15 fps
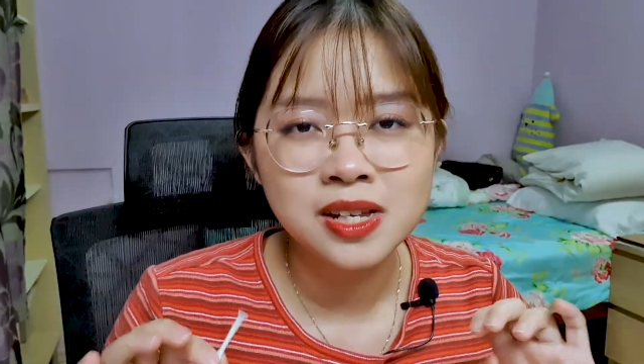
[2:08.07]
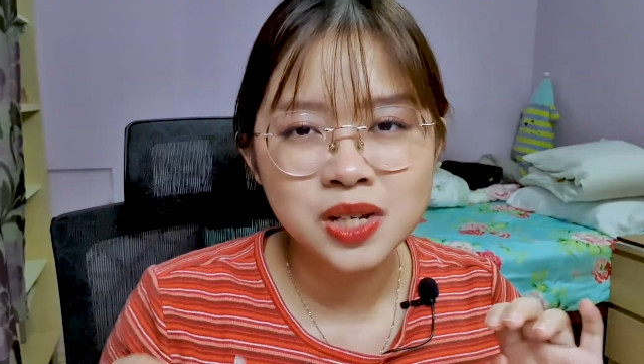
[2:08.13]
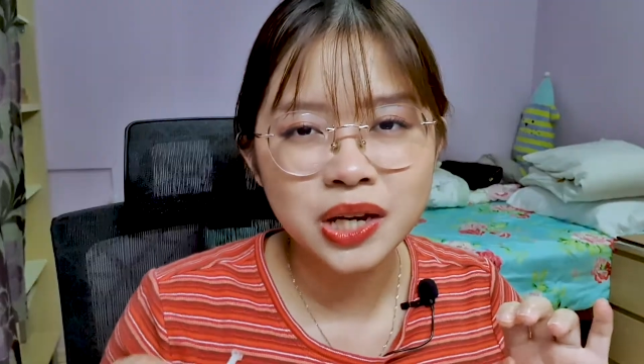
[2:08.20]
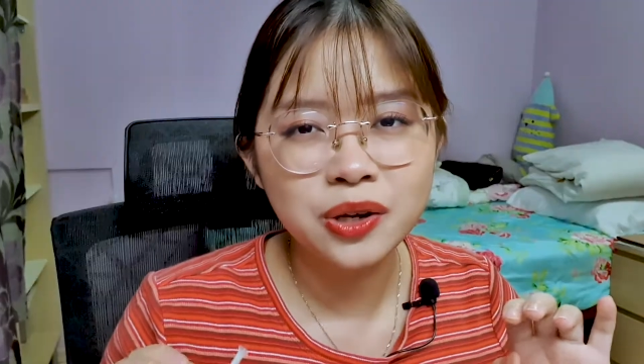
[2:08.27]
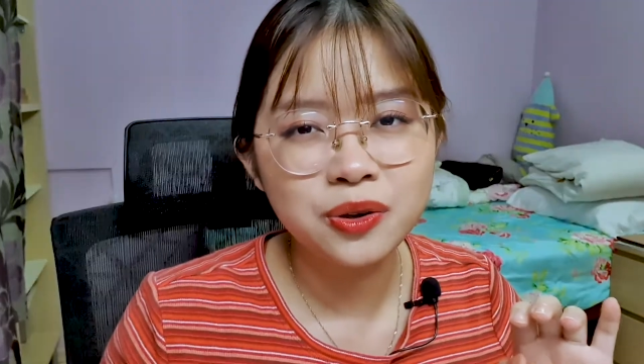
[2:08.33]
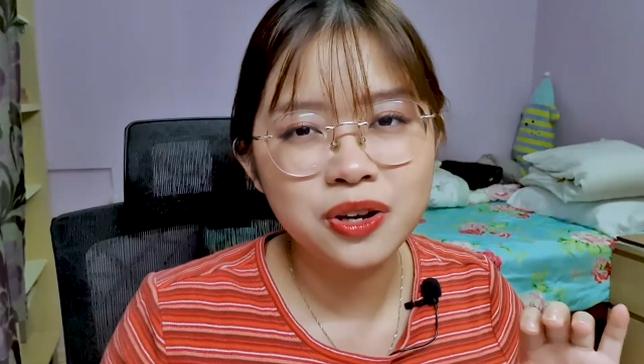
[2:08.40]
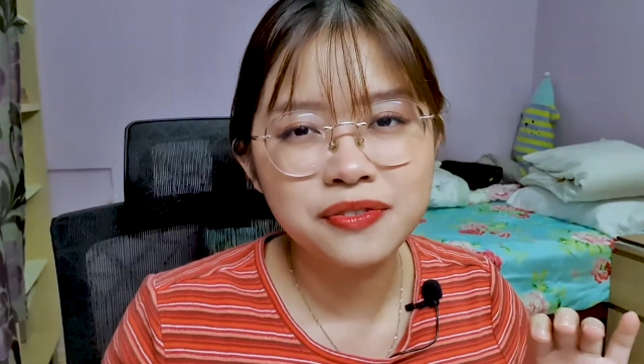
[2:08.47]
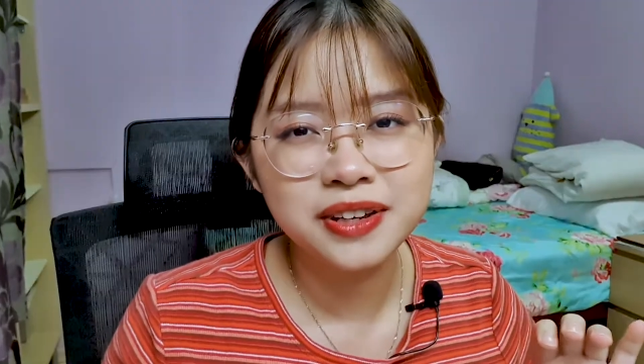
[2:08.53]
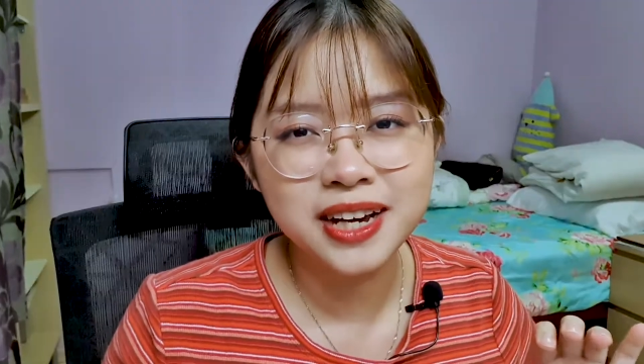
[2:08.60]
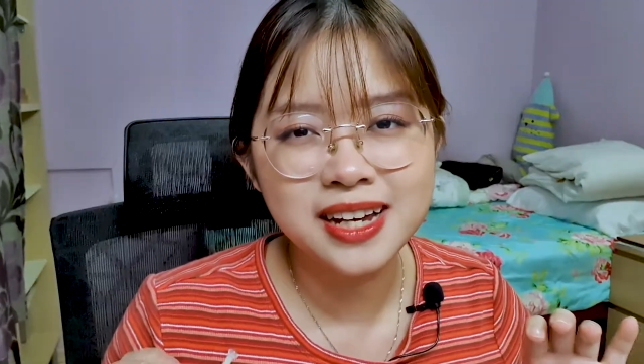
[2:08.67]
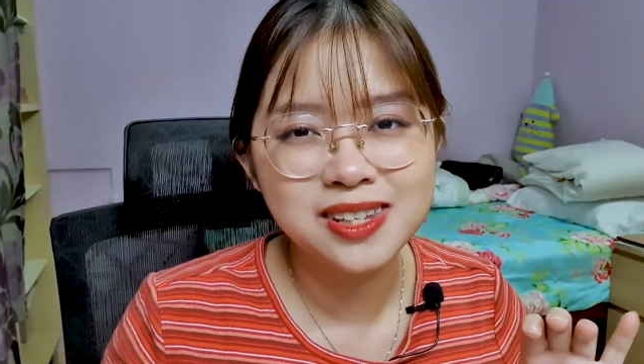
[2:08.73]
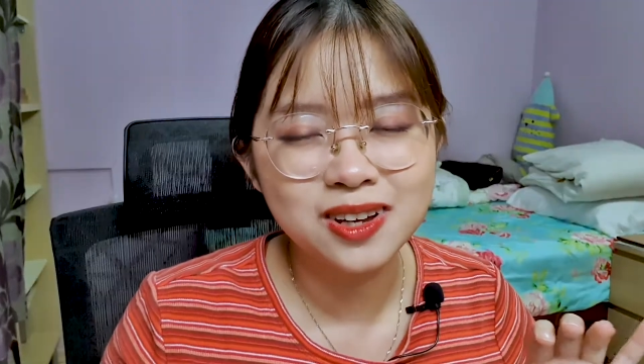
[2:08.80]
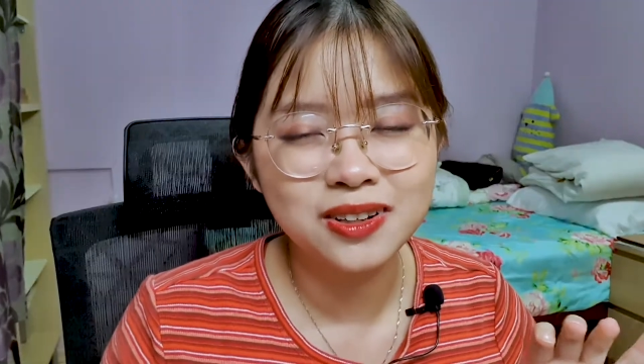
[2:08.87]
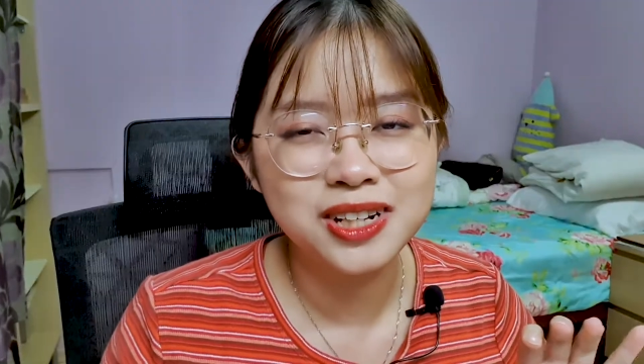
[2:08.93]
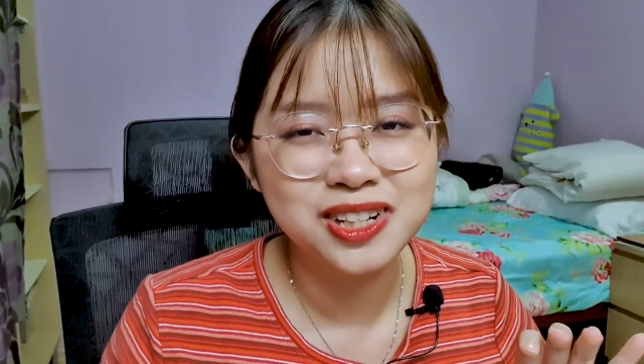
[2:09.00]
So I don't know if you guys
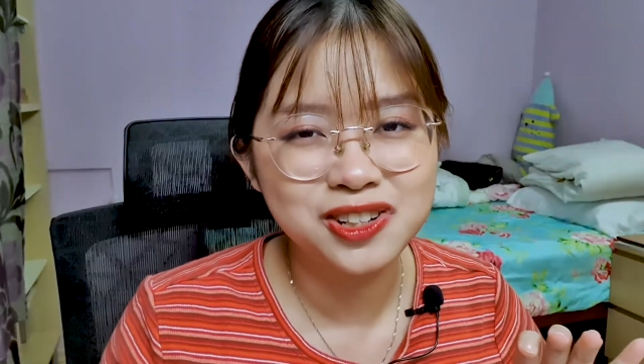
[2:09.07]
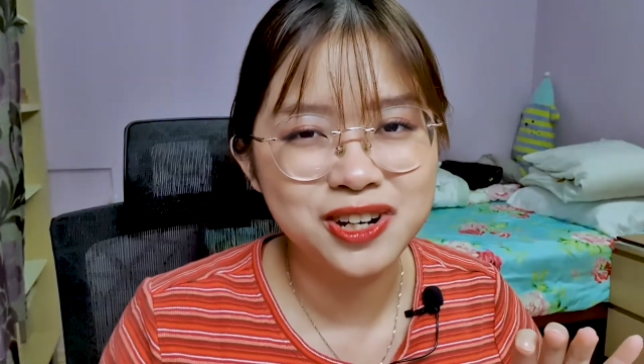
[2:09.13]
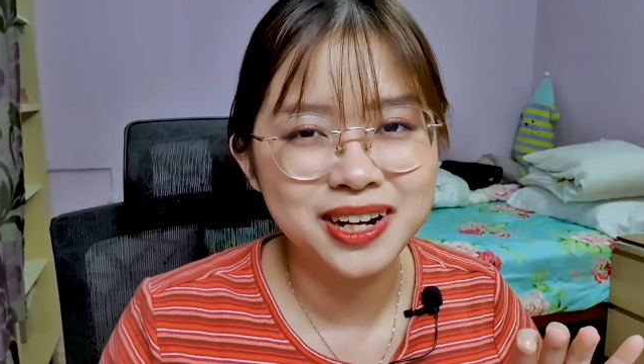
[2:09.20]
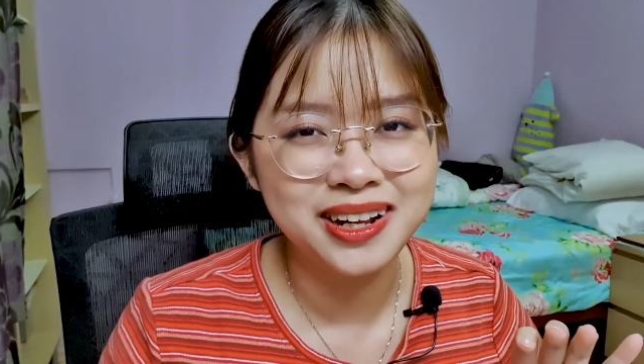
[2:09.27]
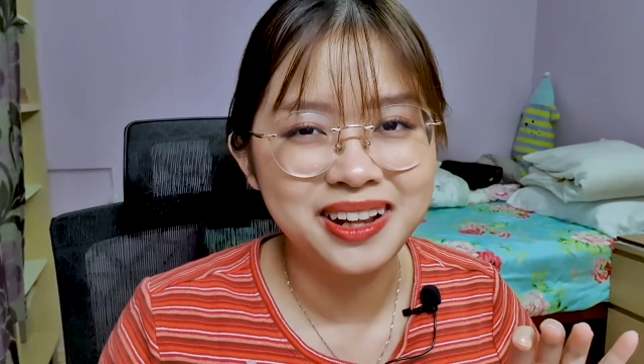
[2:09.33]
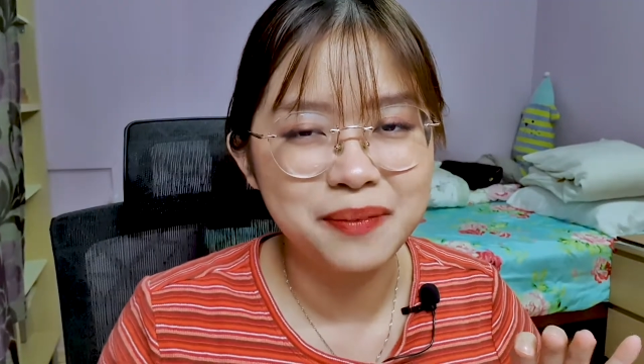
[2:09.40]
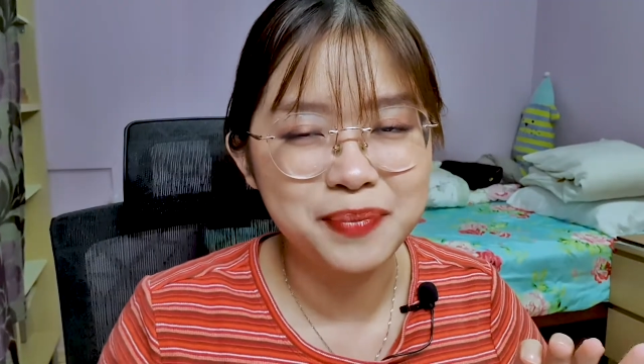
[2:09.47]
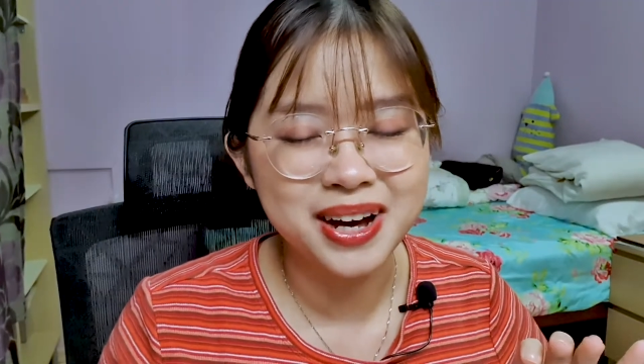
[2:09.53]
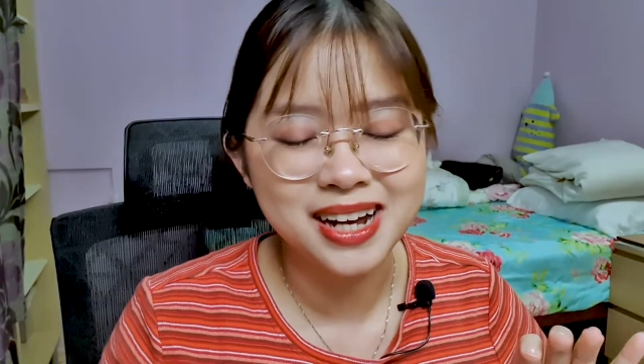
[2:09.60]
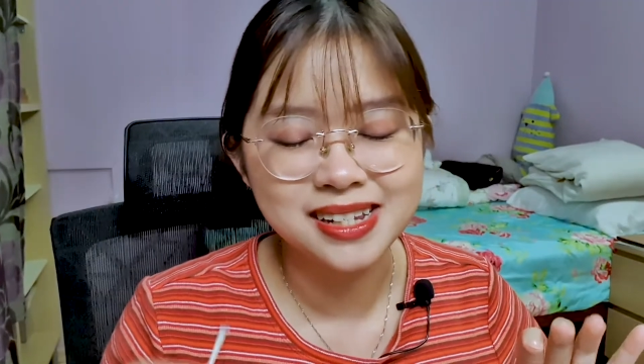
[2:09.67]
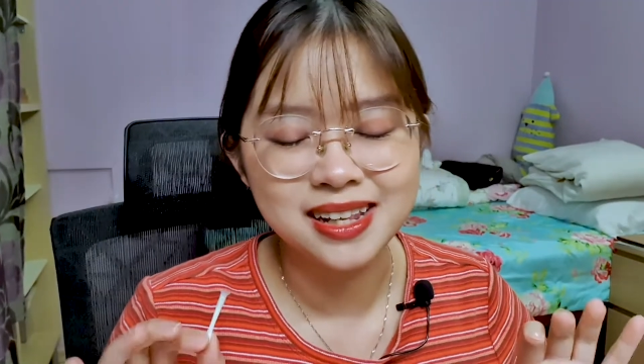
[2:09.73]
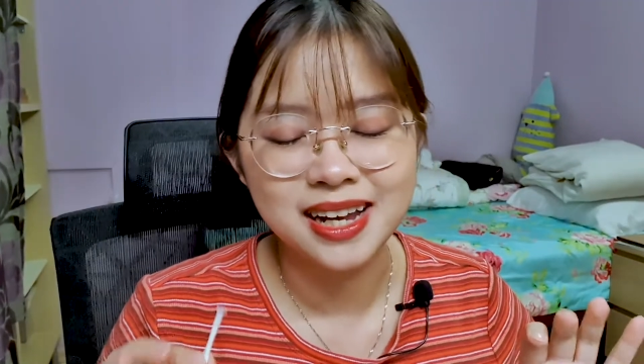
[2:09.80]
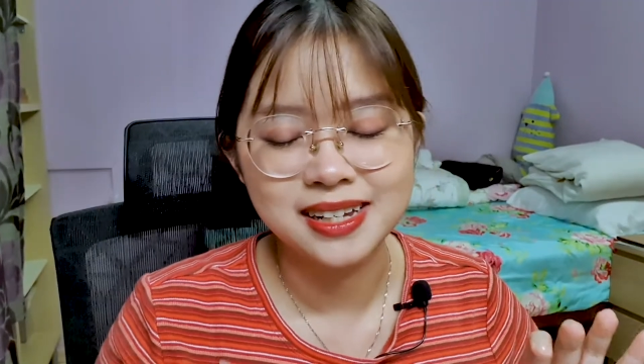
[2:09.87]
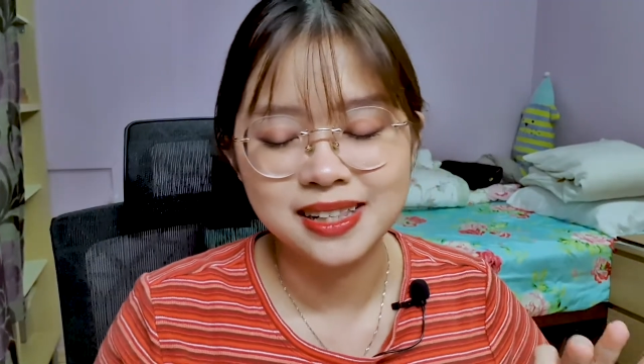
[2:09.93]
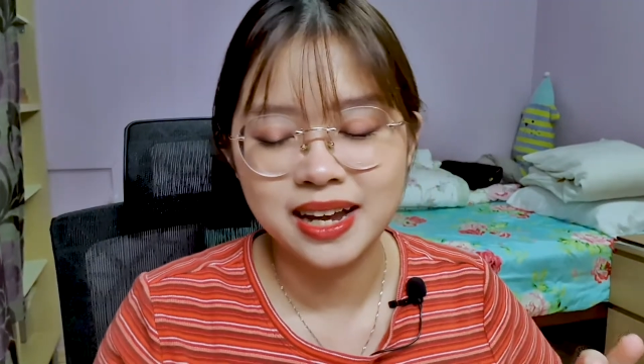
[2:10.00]
saw this trend in the past
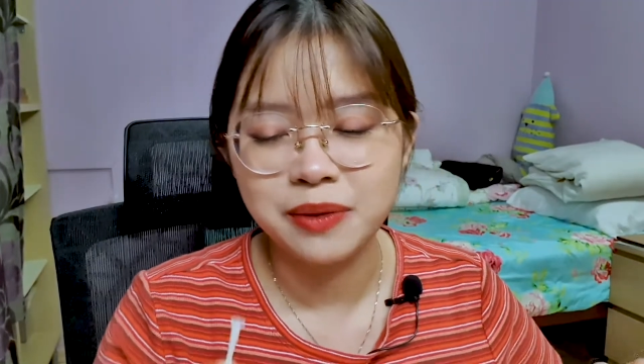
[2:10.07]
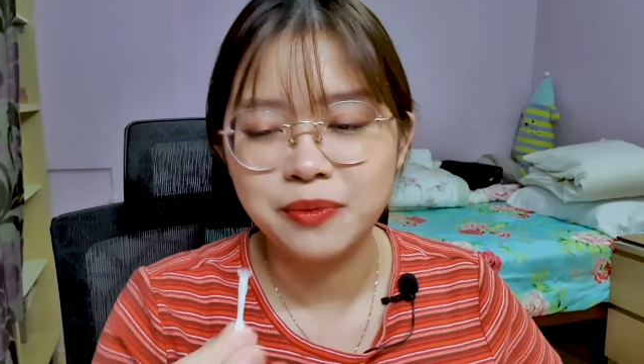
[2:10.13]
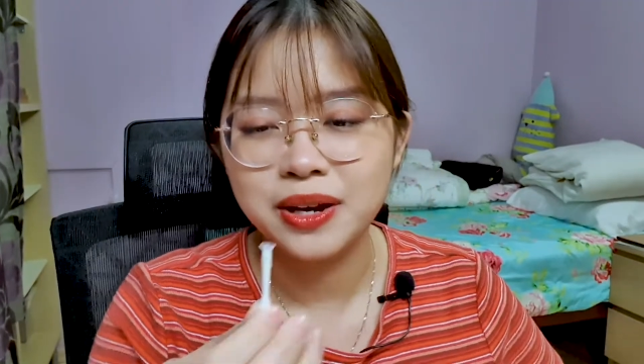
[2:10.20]
last time,